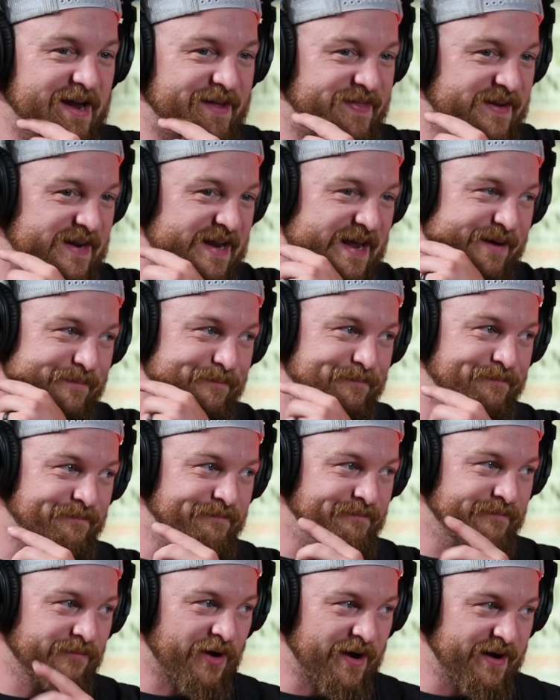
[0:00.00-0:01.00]
the name,
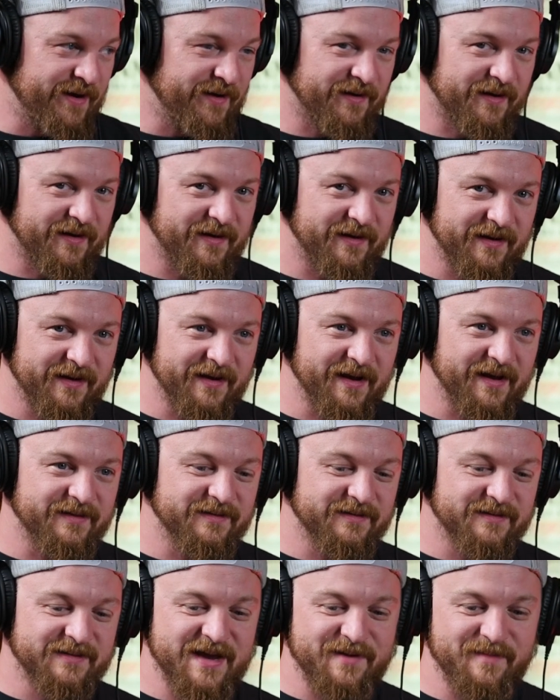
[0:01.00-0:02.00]
right? You
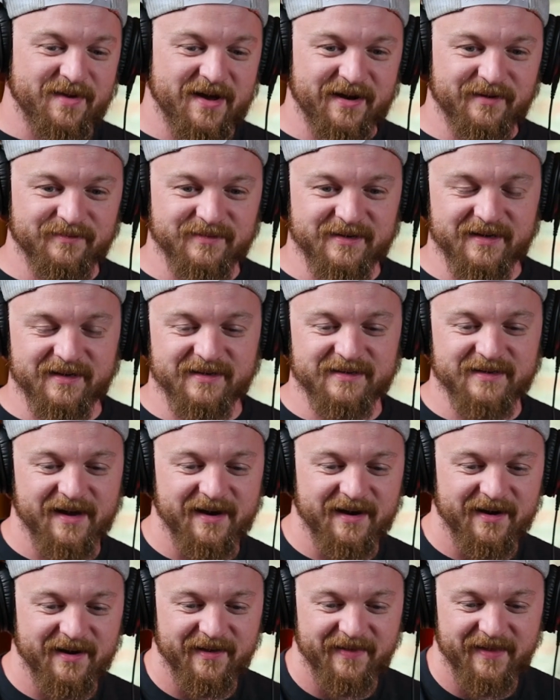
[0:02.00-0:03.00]
got Sam Adams. They
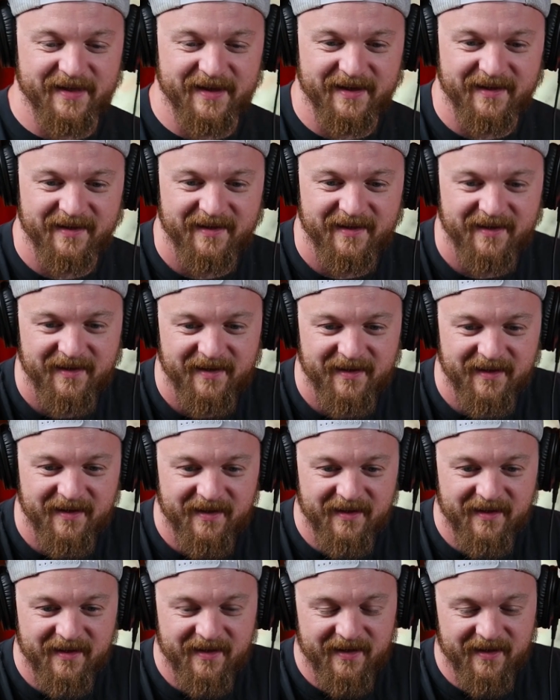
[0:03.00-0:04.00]
decided on that.
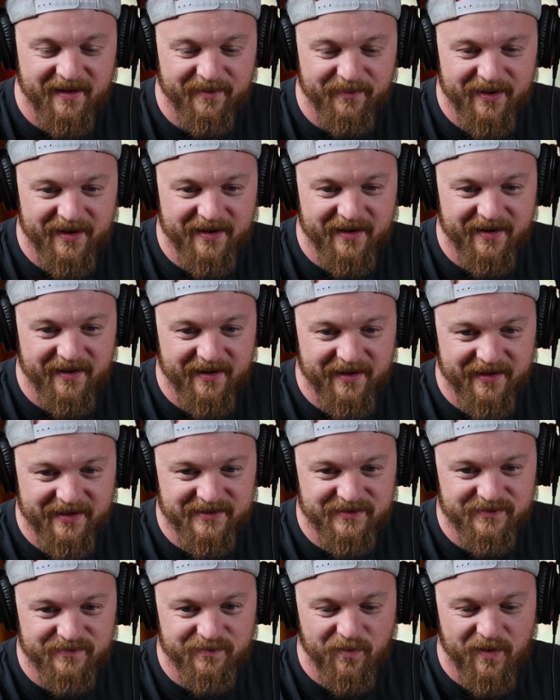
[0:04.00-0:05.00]
Him and
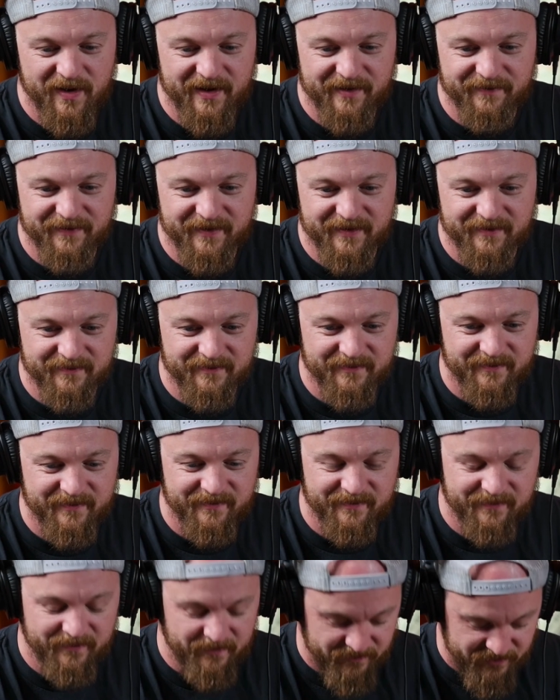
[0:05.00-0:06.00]
his wife and
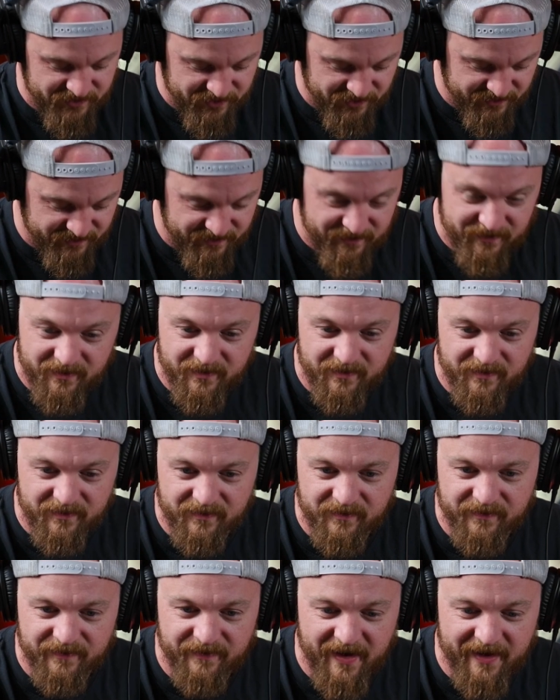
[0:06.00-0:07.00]
I'm sure
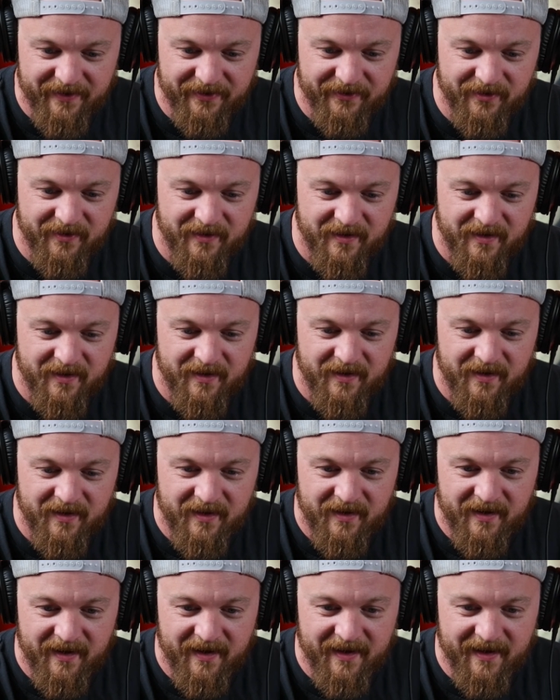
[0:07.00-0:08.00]
father.
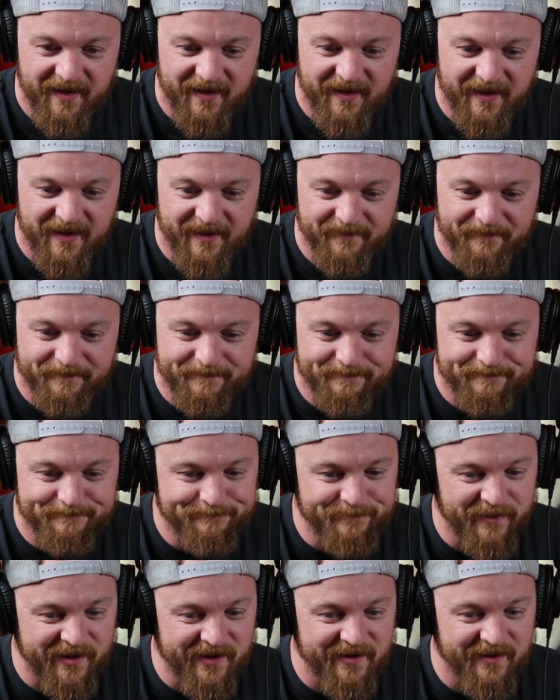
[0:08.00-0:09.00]

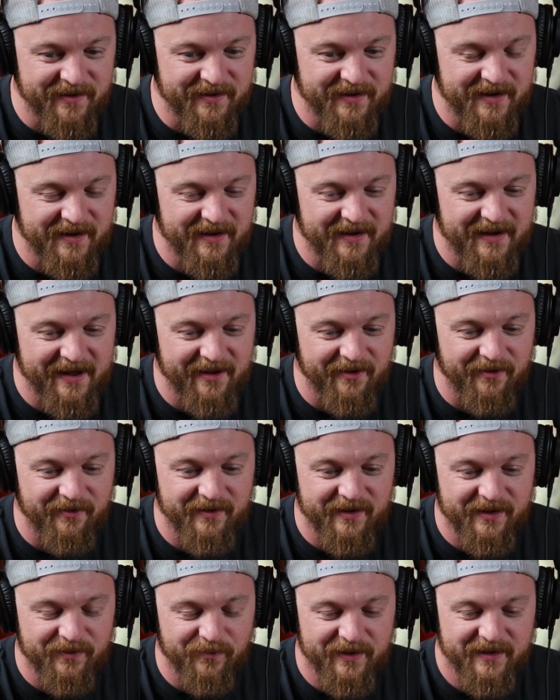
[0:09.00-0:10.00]
But he couldn't get it
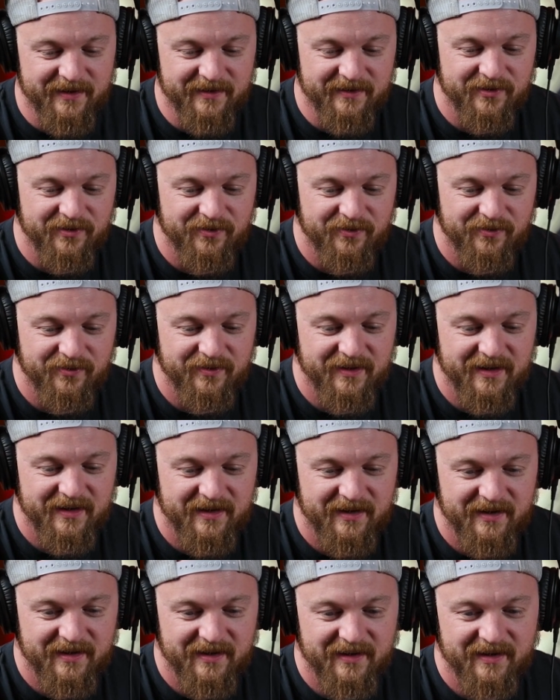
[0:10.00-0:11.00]
out. He went to
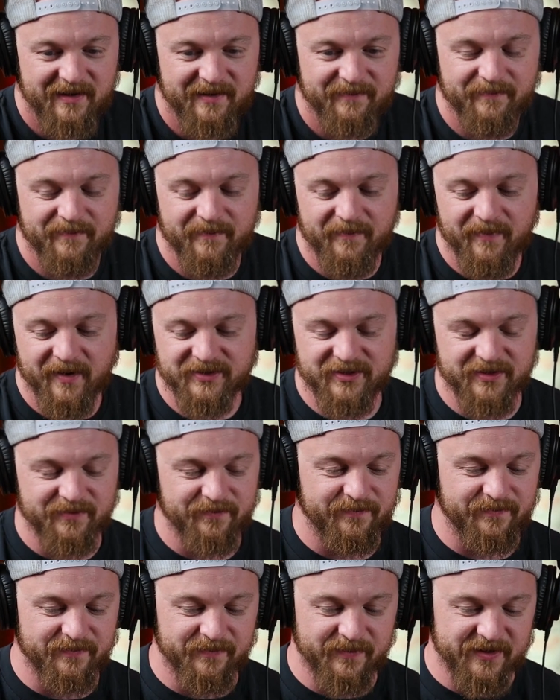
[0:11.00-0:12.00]
the bunch
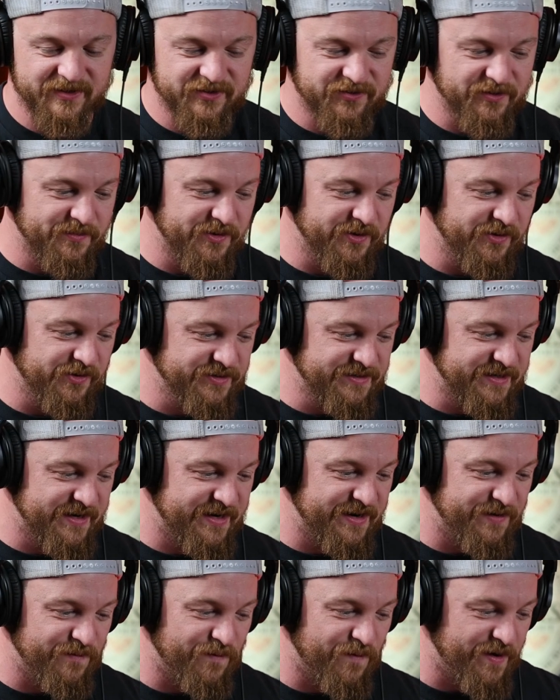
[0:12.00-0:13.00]
of distributors. They
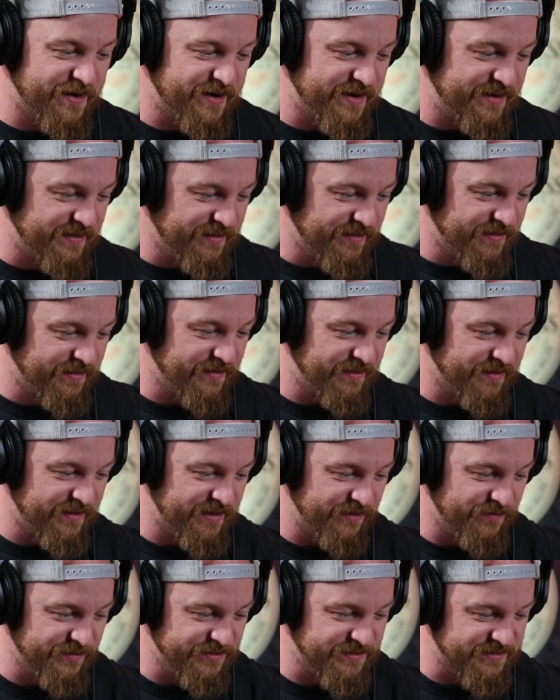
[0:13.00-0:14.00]
didn't want it.
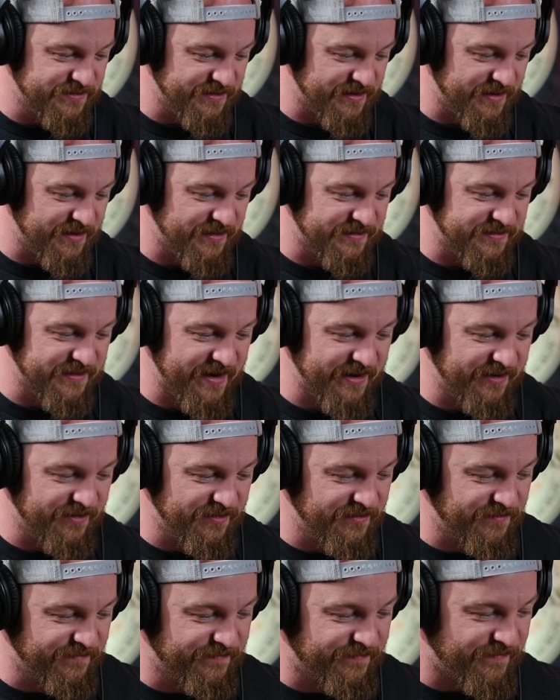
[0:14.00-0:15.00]
He was
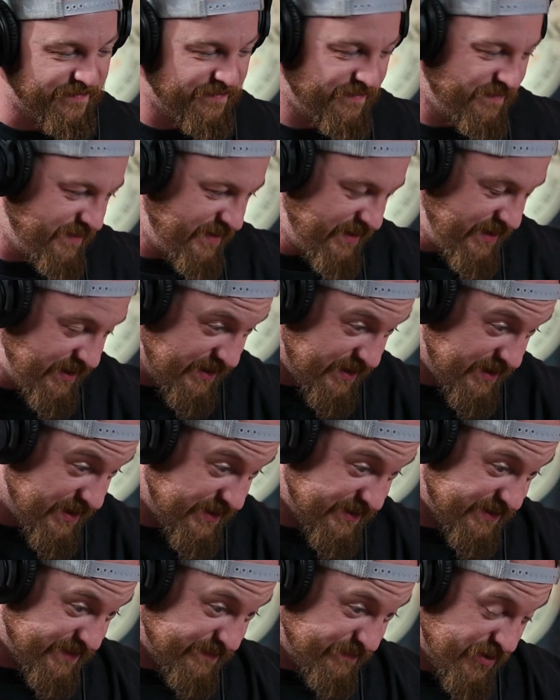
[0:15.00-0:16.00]
tired of
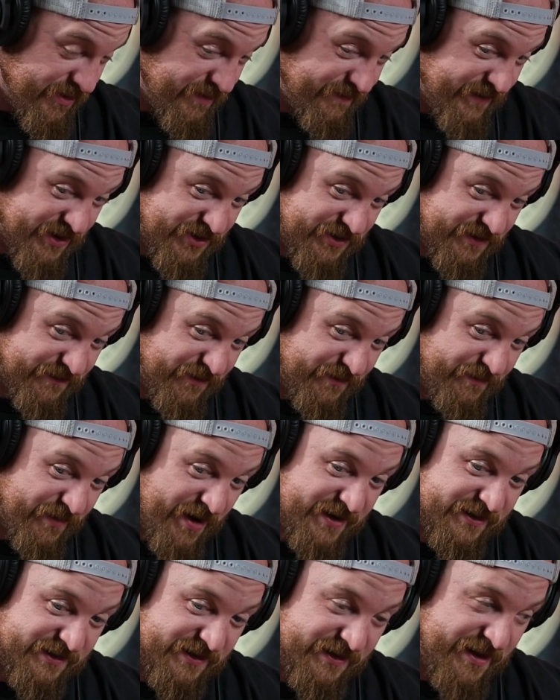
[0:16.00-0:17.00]
his motivation for
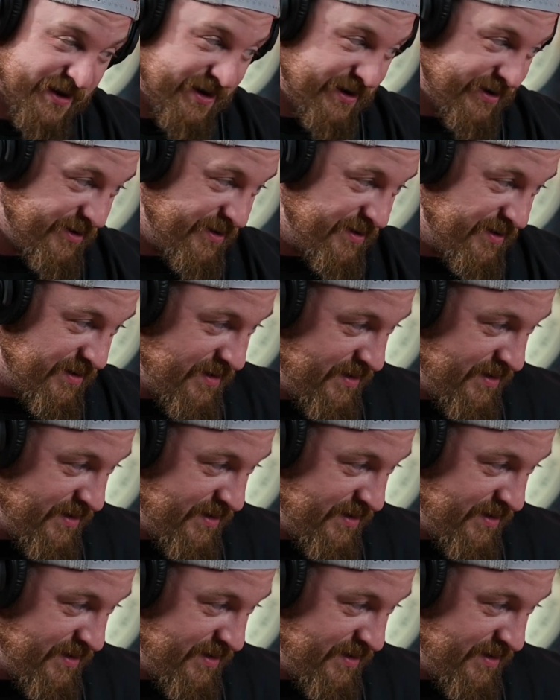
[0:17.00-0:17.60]
Boston Lager